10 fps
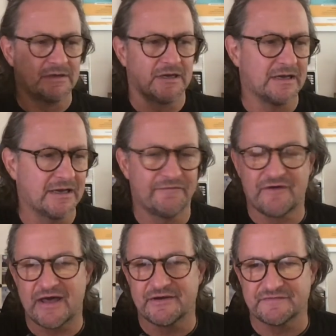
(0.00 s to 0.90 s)

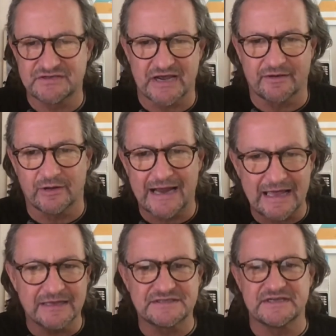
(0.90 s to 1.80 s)
father of
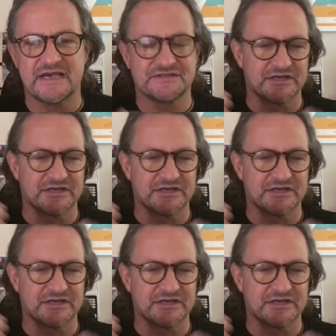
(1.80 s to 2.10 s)
psychoanalysis,